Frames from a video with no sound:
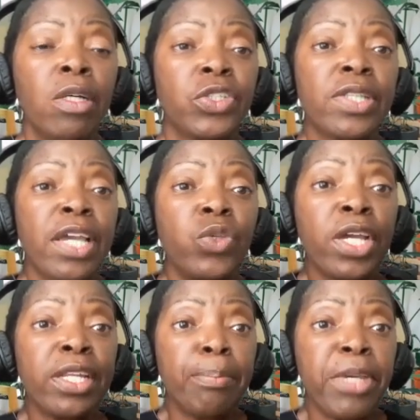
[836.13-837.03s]
so that you
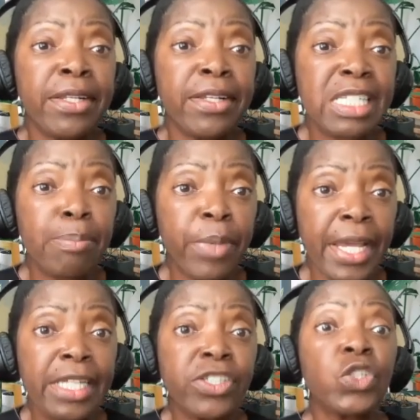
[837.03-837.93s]
can be in a
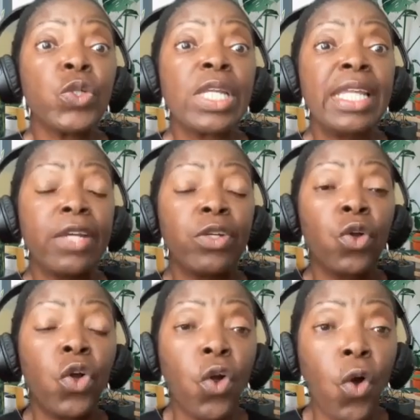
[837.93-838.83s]
space to
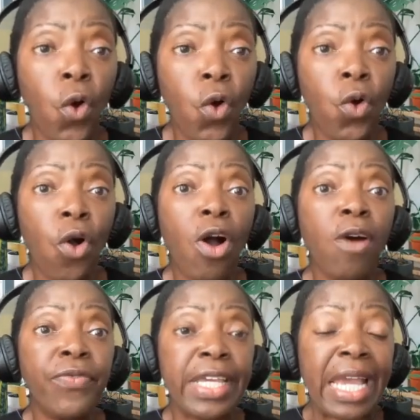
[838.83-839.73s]
let go
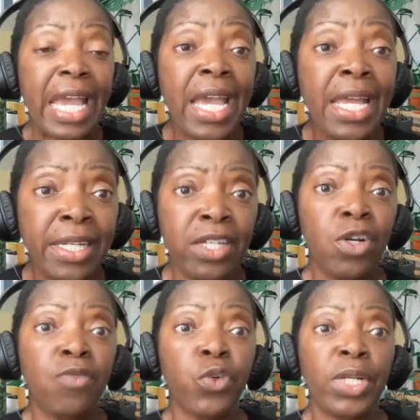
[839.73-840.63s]
of the
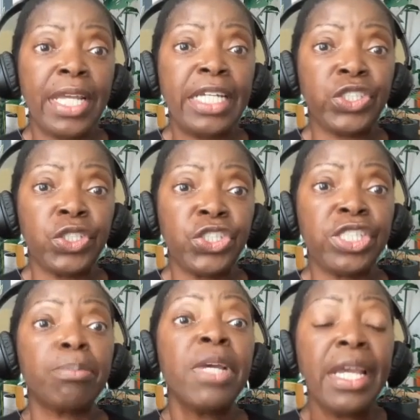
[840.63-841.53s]
ending of a
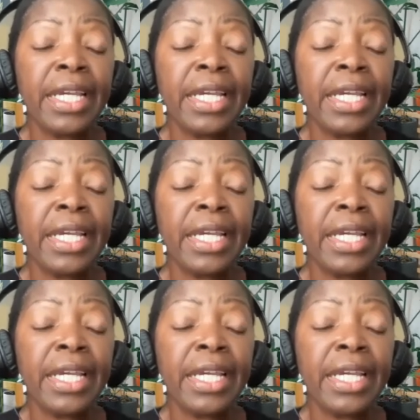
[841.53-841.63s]
relationship,